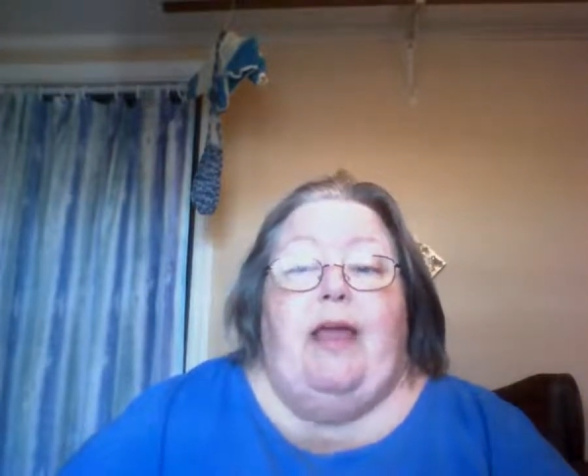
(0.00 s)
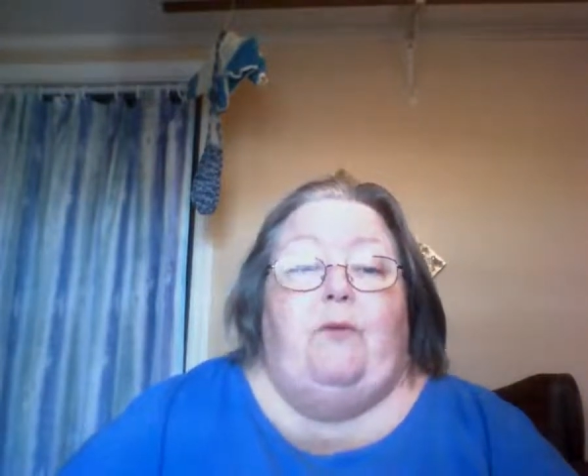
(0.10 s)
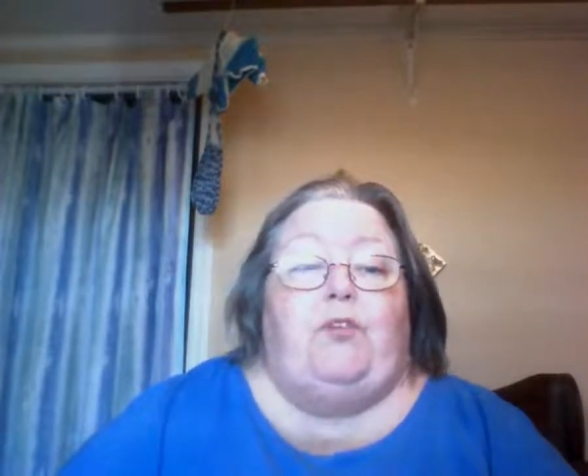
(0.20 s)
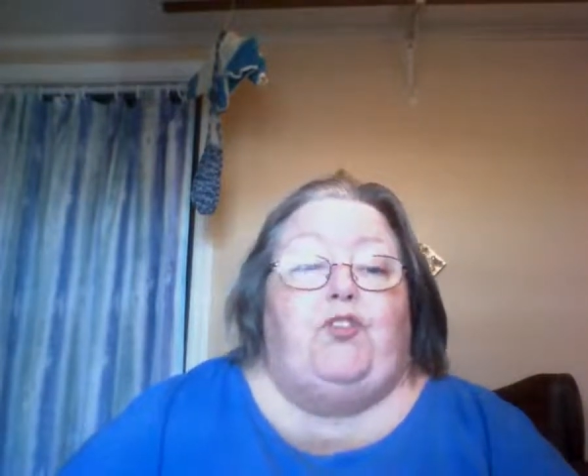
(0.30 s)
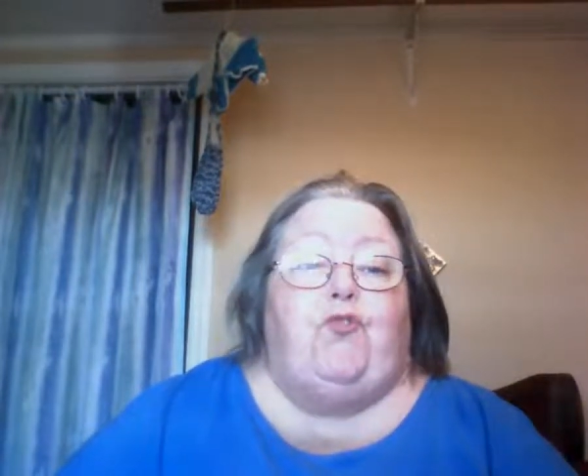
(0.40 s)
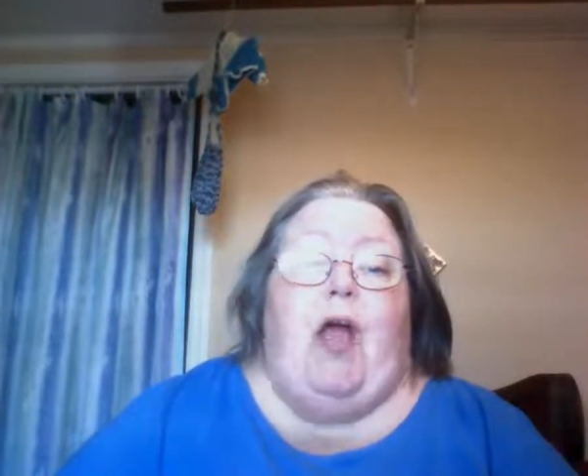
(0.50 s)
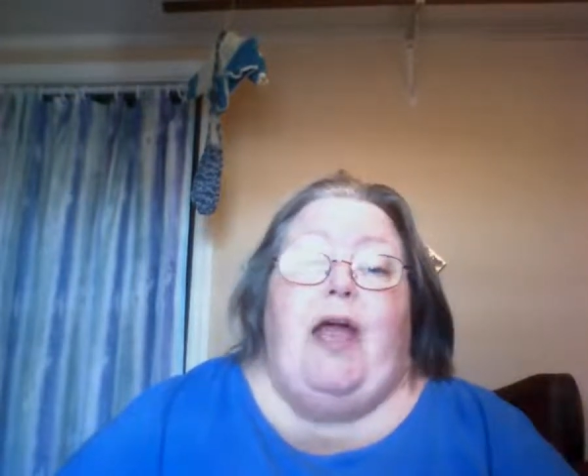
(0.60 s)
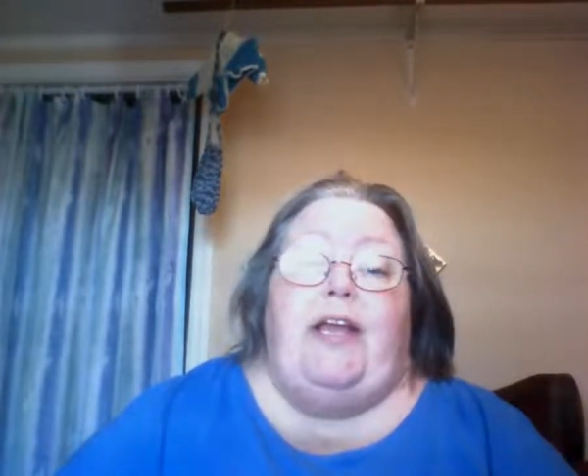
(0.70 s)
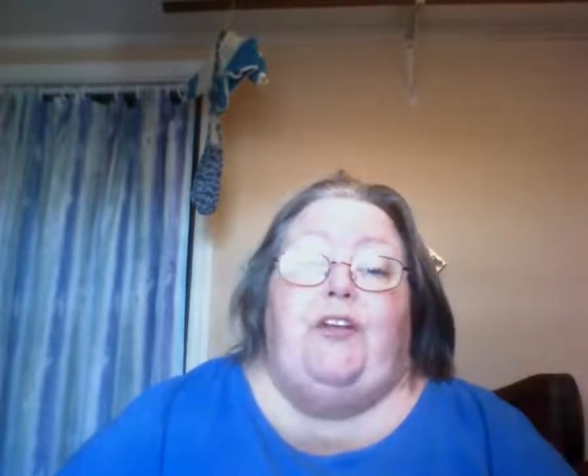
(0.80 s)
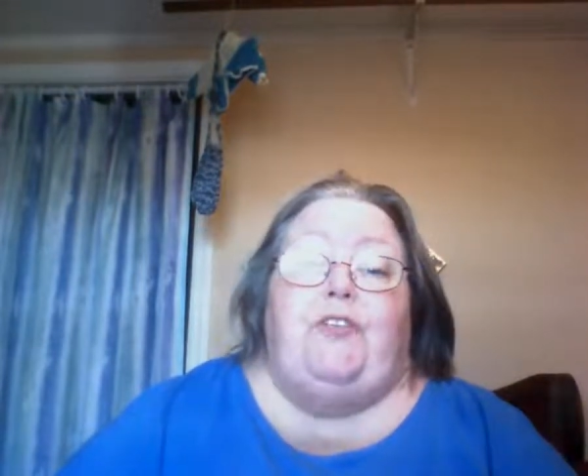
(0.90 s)
It was
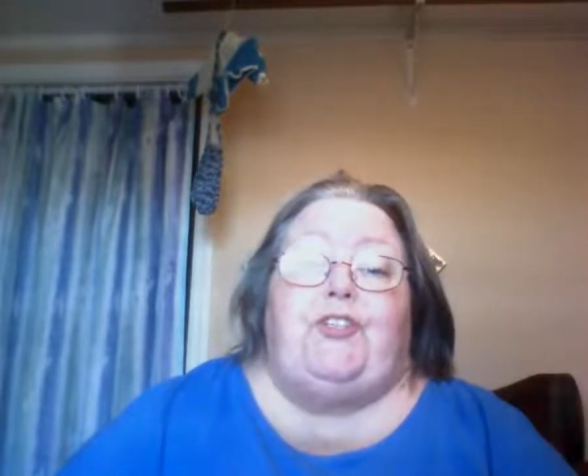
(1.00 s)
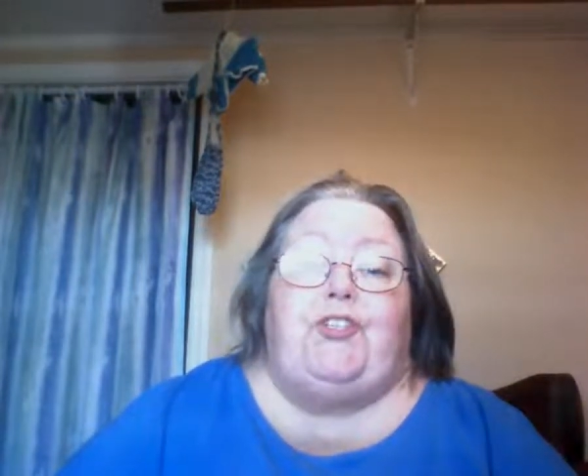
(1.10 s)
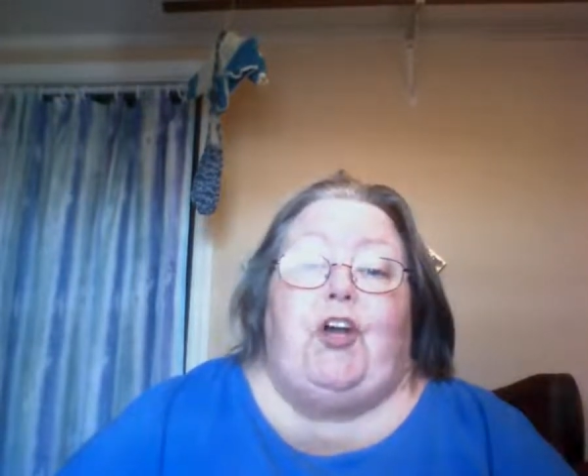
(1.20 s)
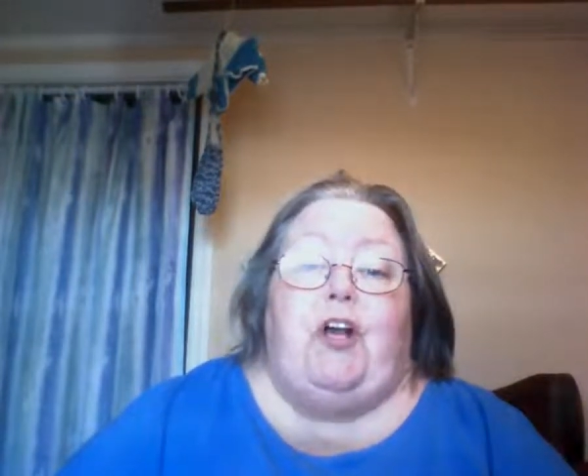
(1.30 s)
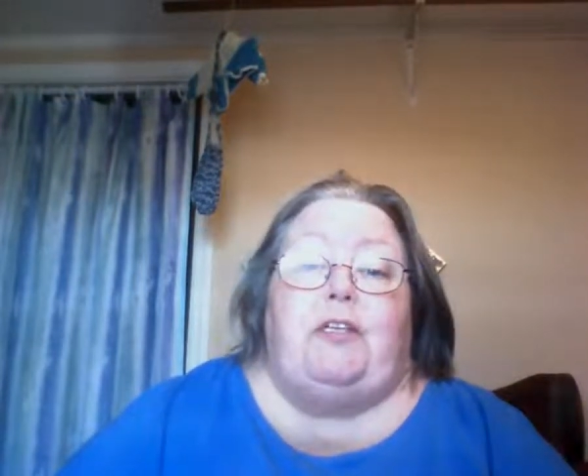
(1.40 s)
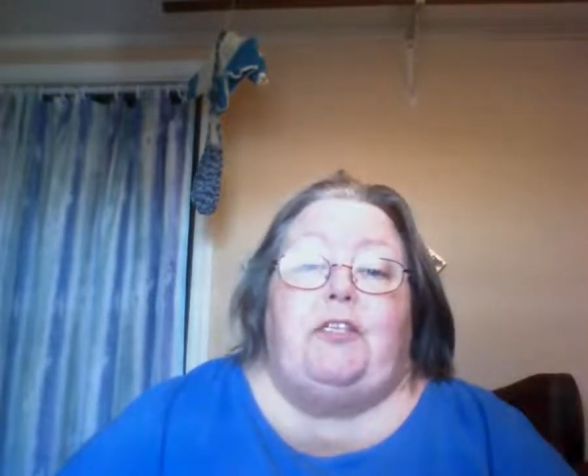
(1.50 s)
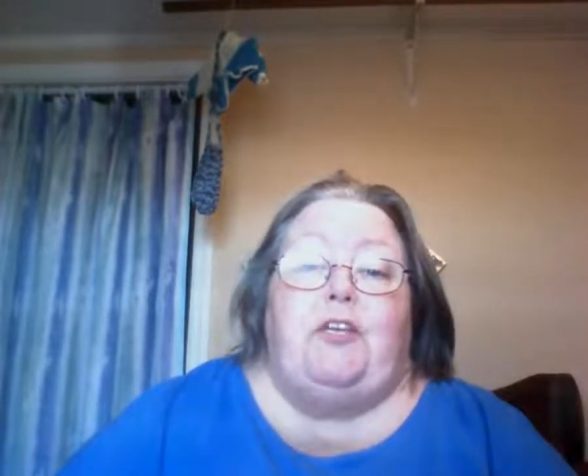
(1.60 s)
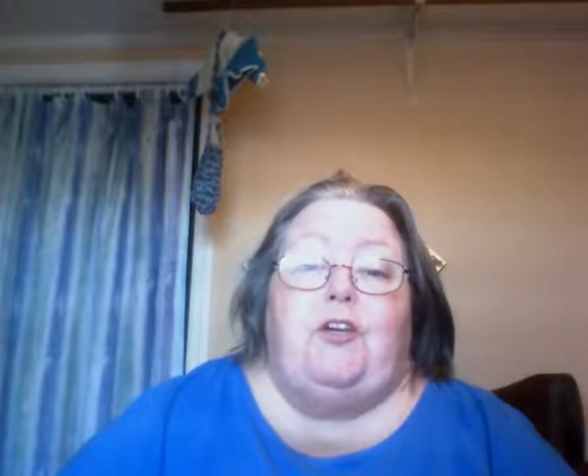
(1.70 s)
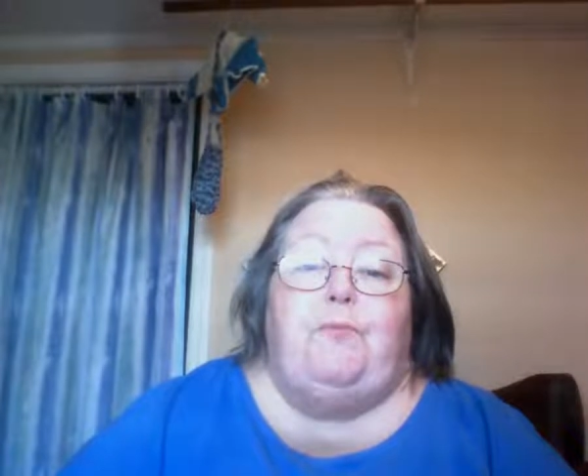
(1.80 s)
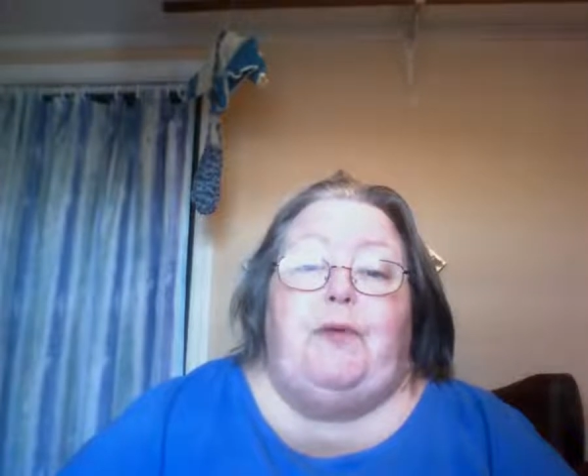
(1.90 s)
drying on the stalks
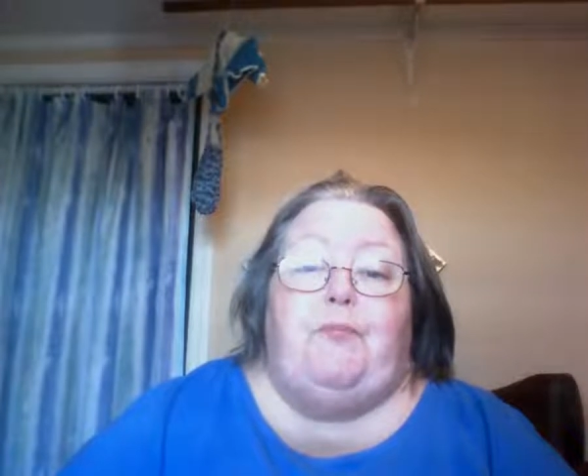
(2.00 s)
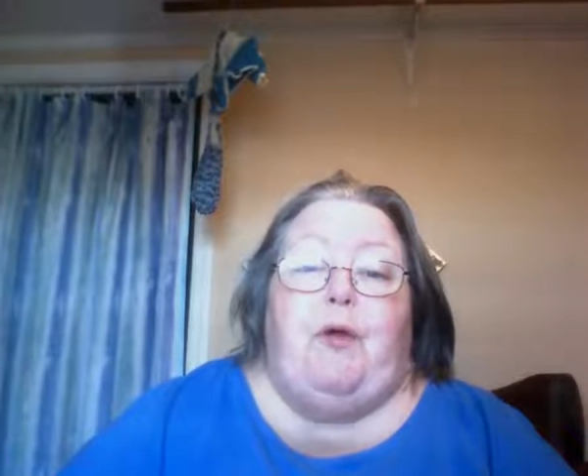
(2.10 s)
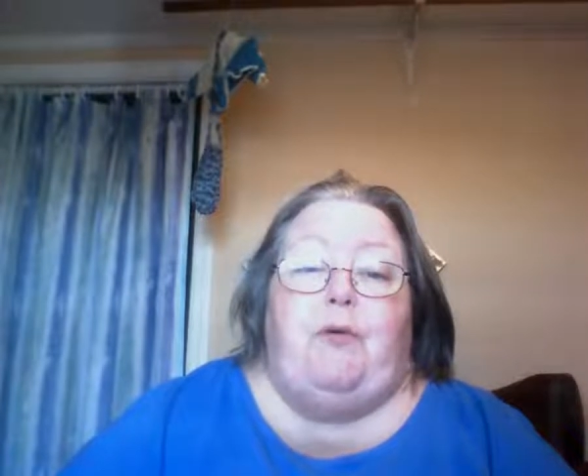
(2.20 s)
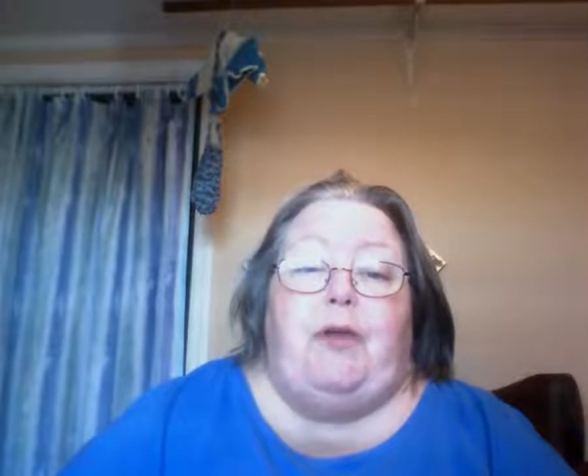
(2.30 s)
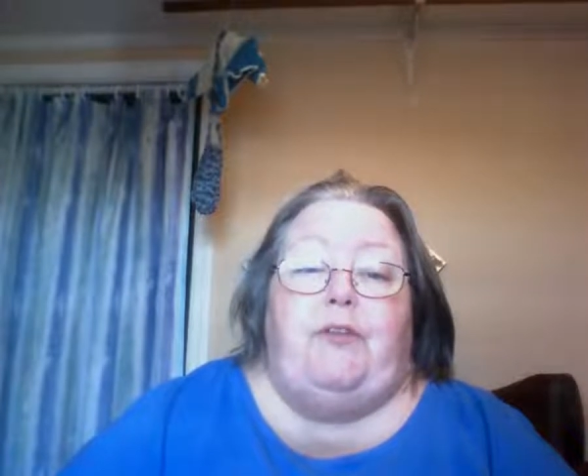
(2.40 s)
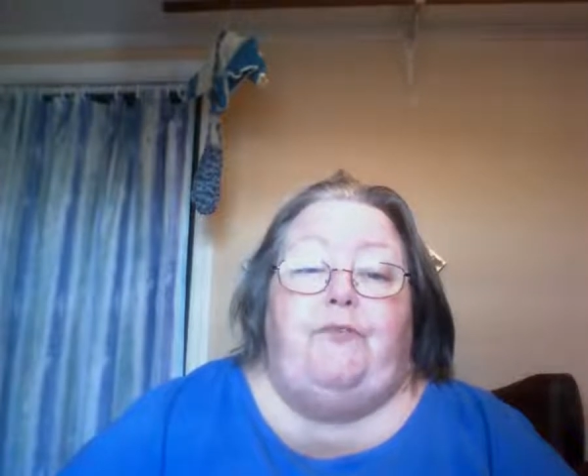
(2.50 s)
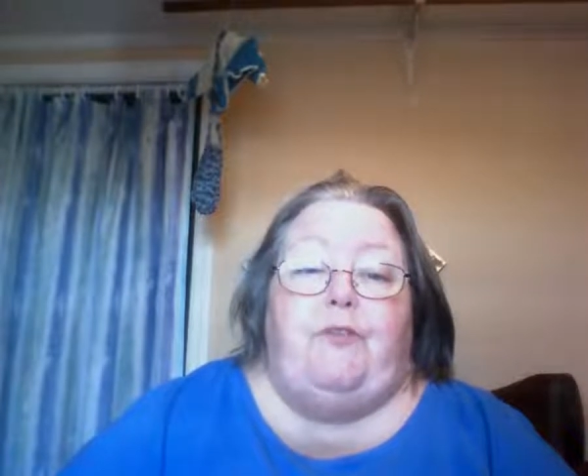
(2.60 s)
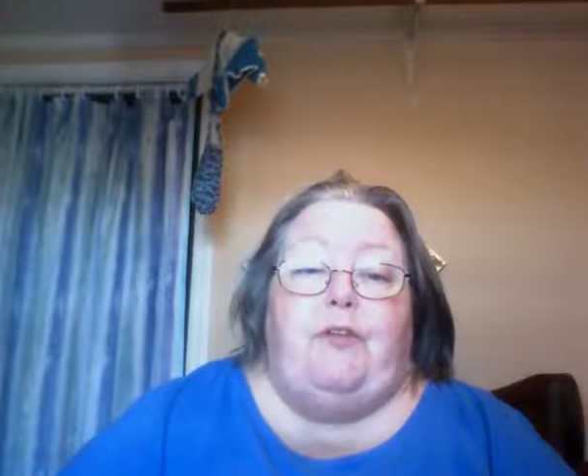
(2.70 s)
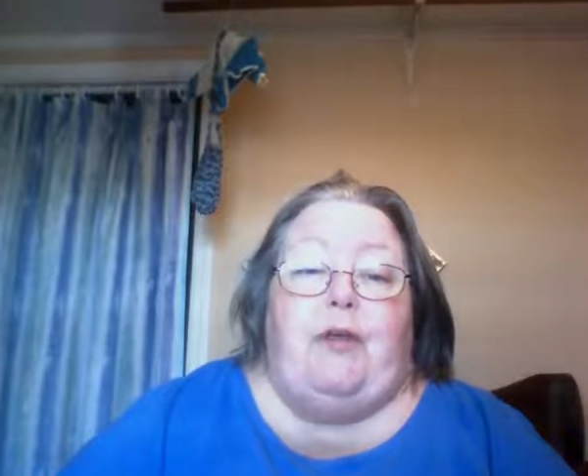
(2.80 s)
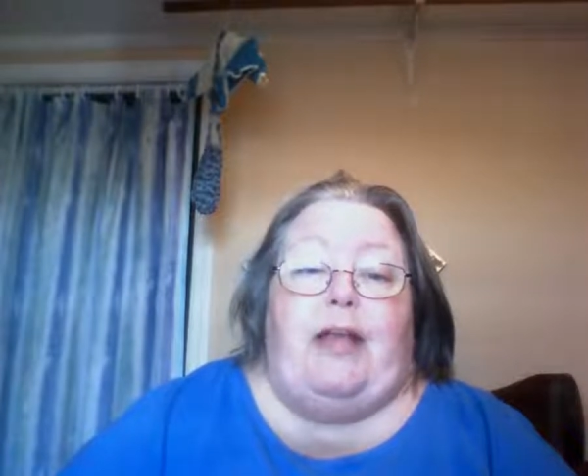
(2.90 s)
and could be broken
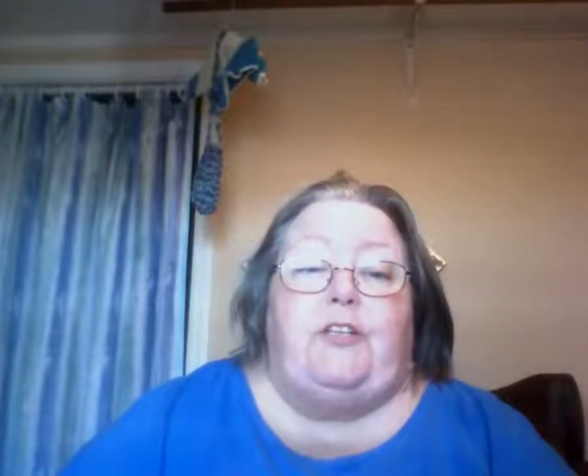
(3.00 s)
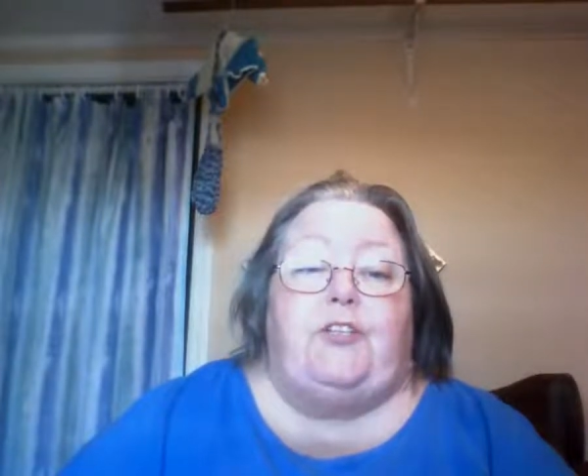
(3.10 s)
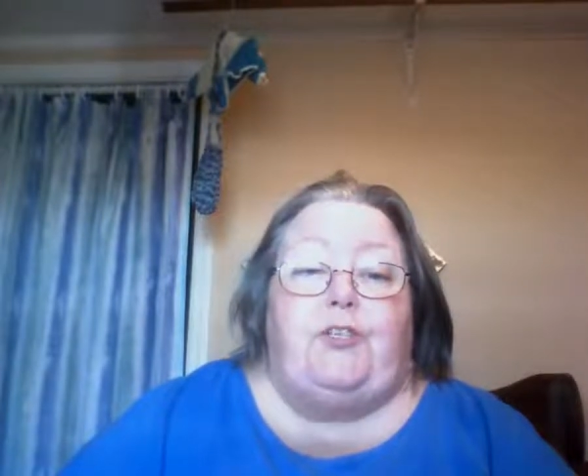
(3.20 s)
and